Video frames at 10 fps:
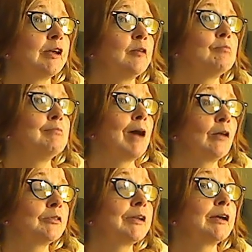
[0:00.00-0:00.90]
keep
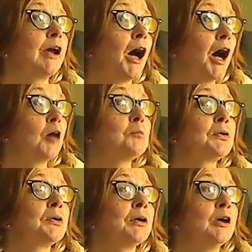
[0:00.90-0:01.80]
mounting up,
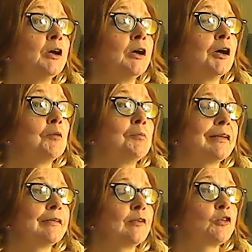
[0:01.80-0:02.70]

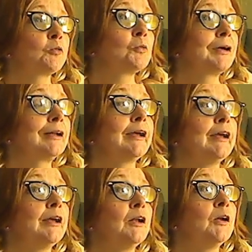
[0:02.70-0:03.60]
but there's
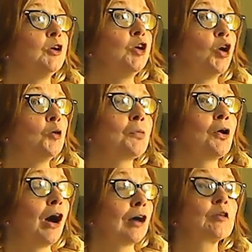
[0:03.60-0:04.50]
really no
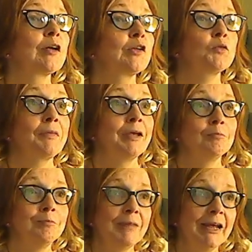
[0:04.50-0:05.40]
progress
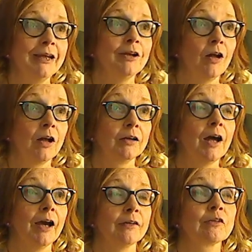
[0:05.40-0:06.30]
being made on
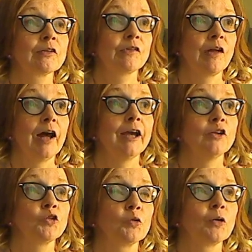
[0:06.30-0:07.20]
either
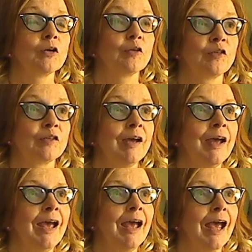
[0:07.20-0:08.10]
side towards
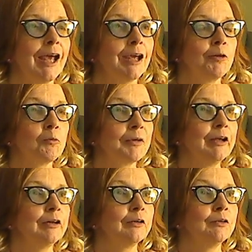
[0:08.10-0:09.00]
a
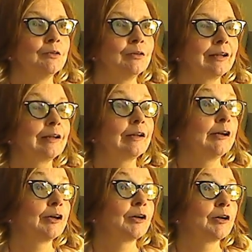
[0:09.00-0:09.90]
real,
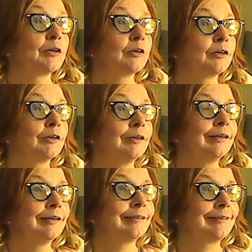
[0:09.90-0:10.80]
clear,
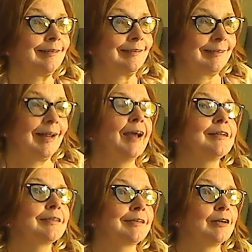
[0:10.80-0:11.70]

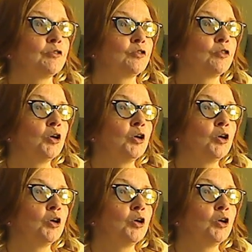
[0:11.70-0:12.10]
decisive